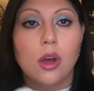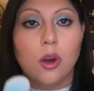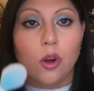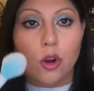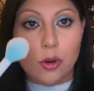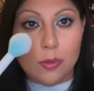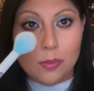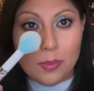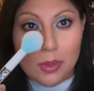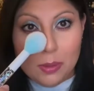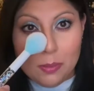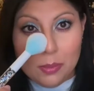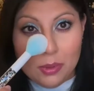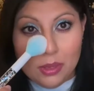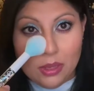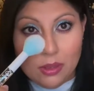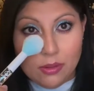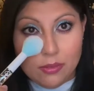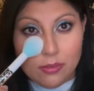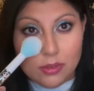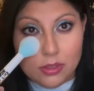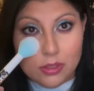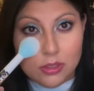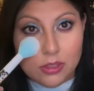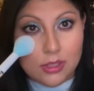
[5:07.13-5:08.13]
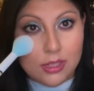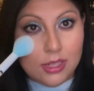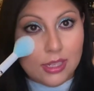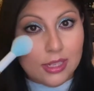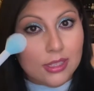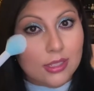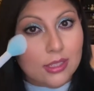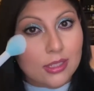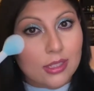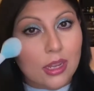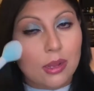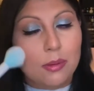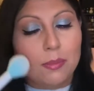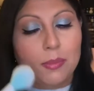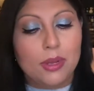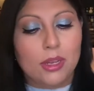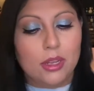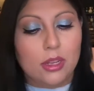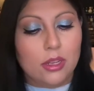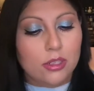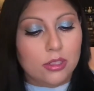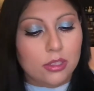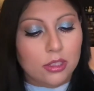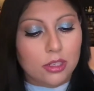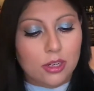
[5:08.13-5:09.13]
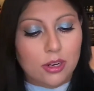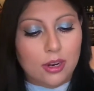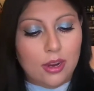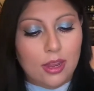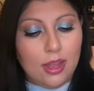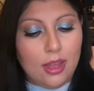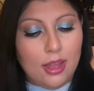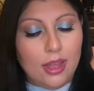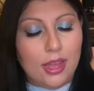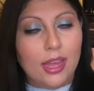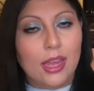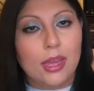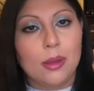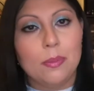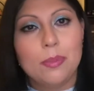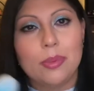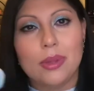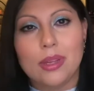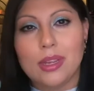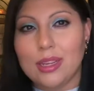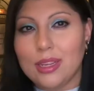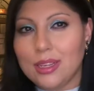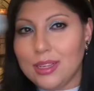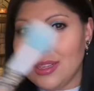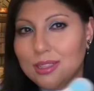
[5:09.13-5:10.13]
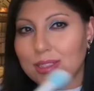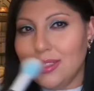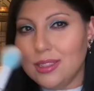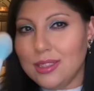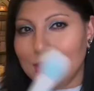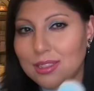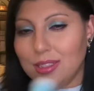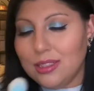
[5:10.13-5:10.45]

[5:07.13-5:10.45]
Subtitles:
or maybe even to like set my under eye, but